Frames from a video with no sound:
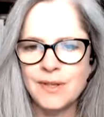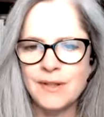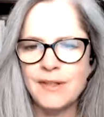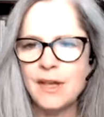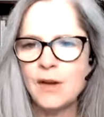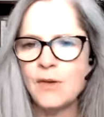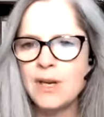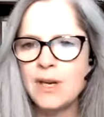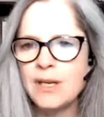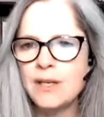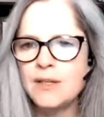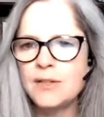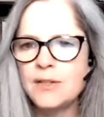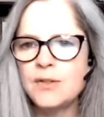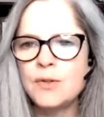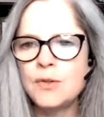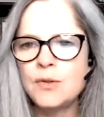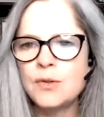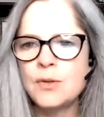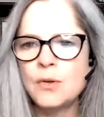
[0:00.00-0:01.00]
There
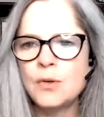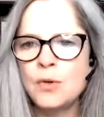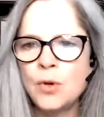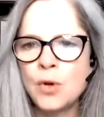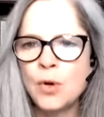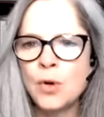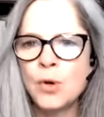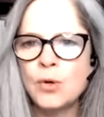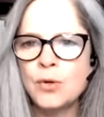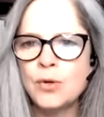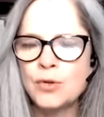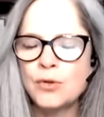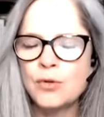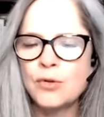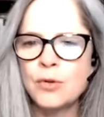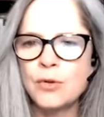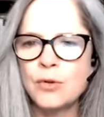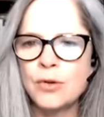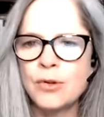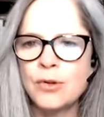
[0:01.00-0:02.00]
is no
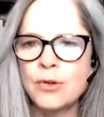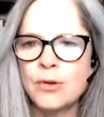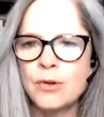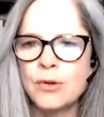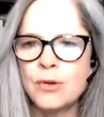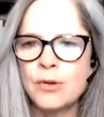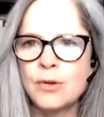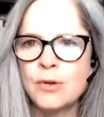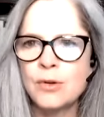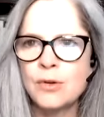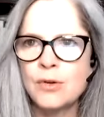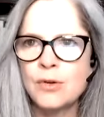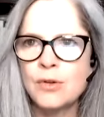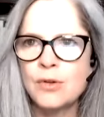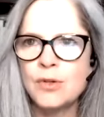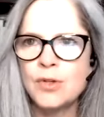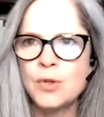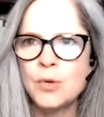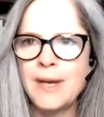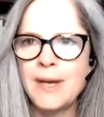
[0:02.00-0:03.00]
truth
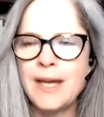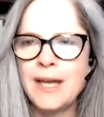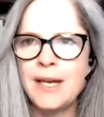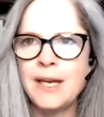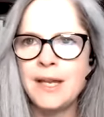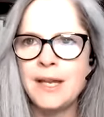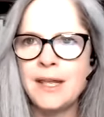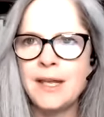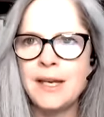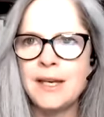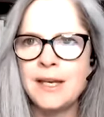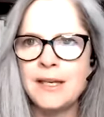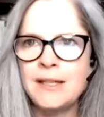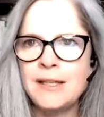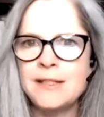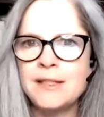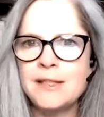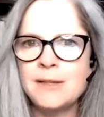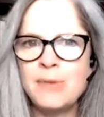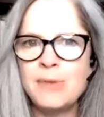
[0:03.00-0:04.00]
to anything
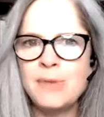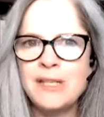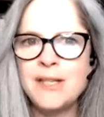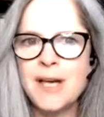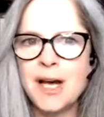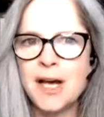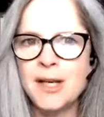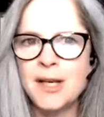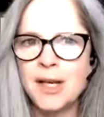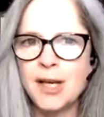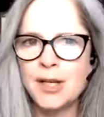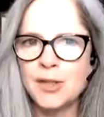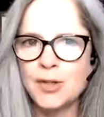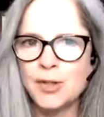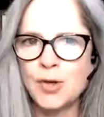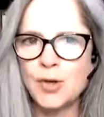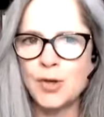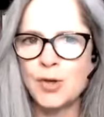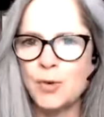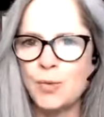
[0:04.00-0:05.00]
needs to be done a
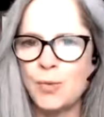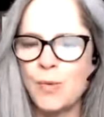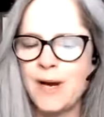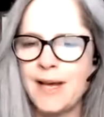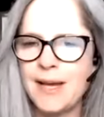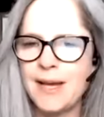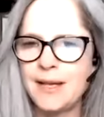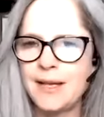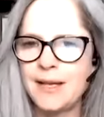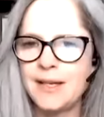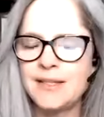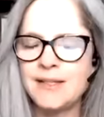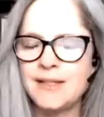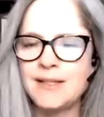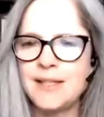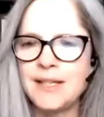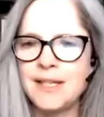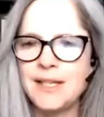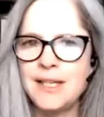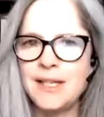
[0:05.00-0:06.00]
certain way,
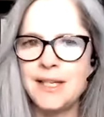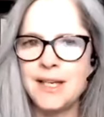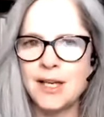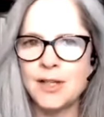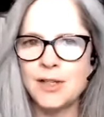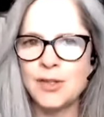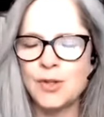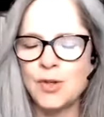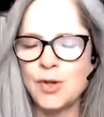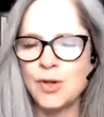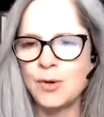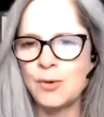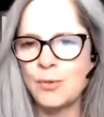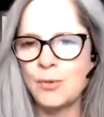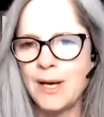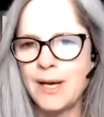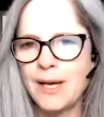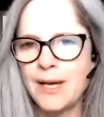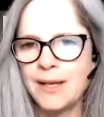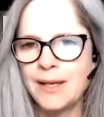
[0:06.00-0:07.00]
seen a certain
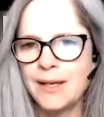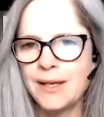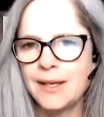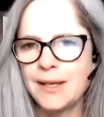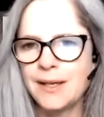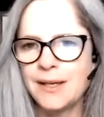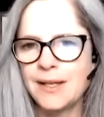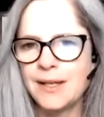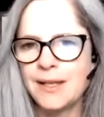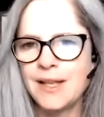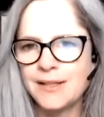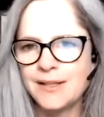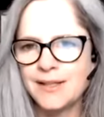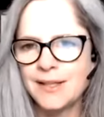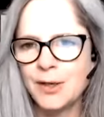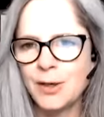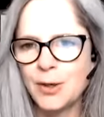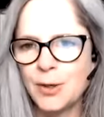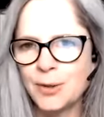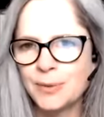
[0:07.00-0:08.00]
way. That's
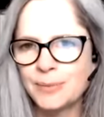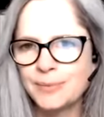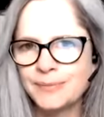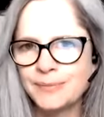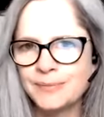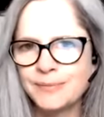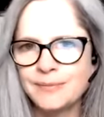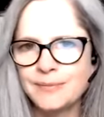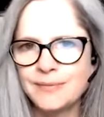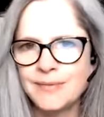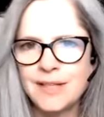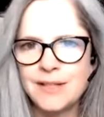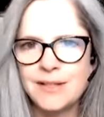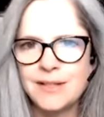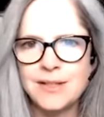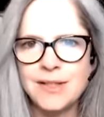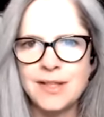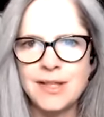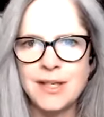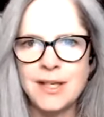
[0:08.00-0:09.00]
ego.
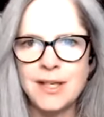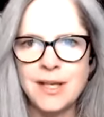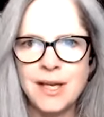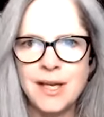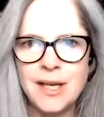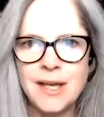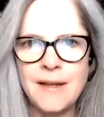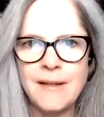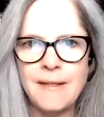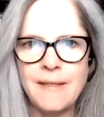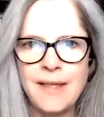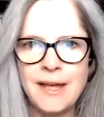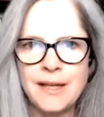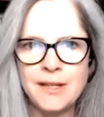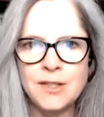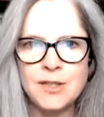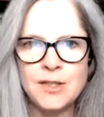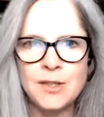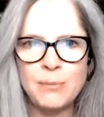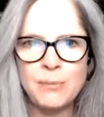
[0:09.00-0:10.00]
That's the
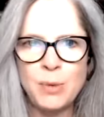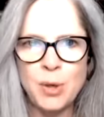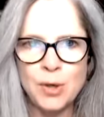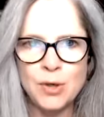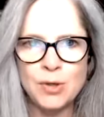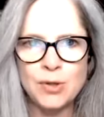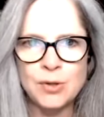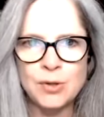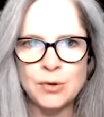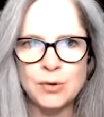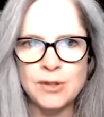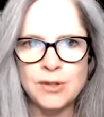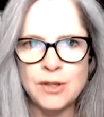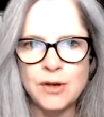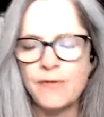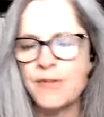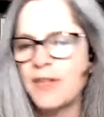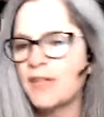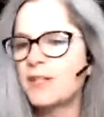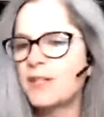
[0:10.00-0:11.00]
personal
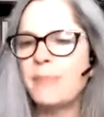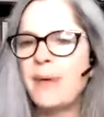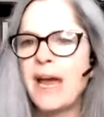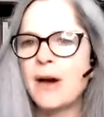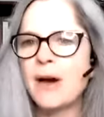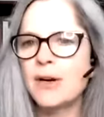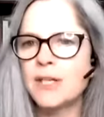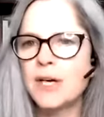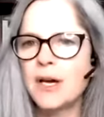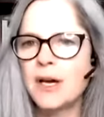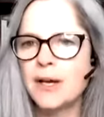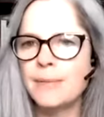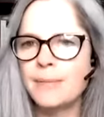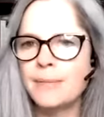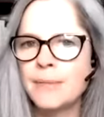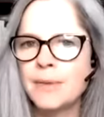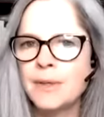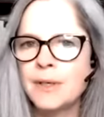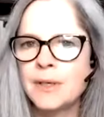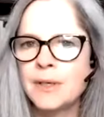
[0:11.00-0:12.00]
self. That's a
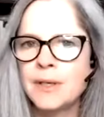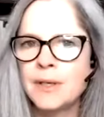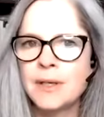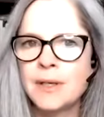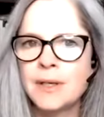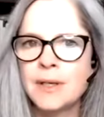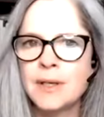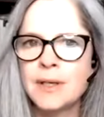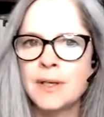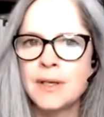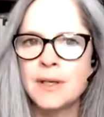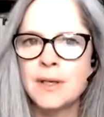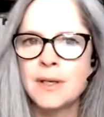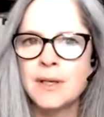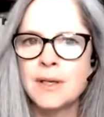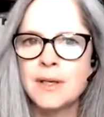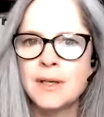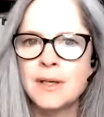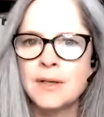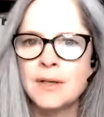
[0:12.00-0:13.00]
paradigm.
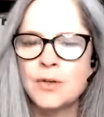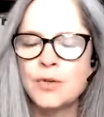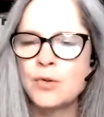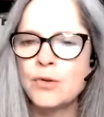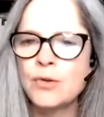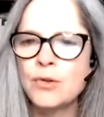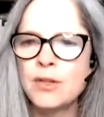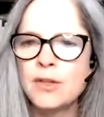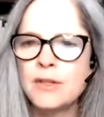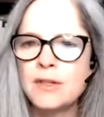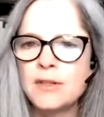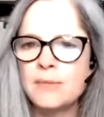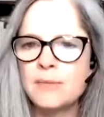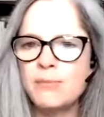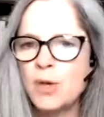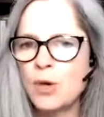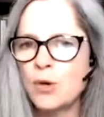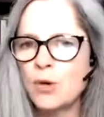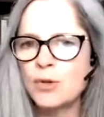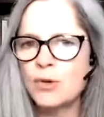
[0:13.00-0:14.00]
Truth is
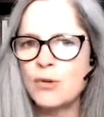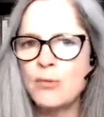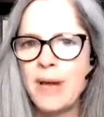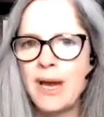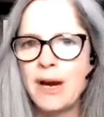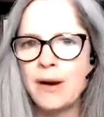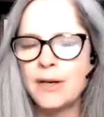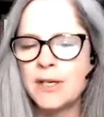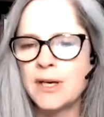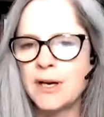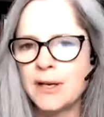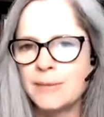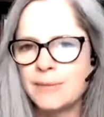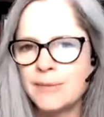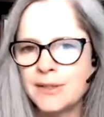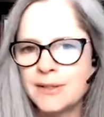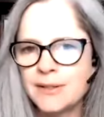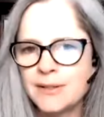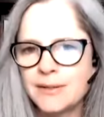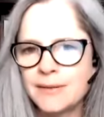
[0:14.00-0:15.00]
beyond all
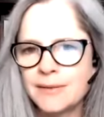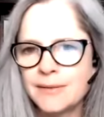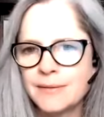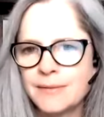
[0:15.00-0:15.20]
paradigms.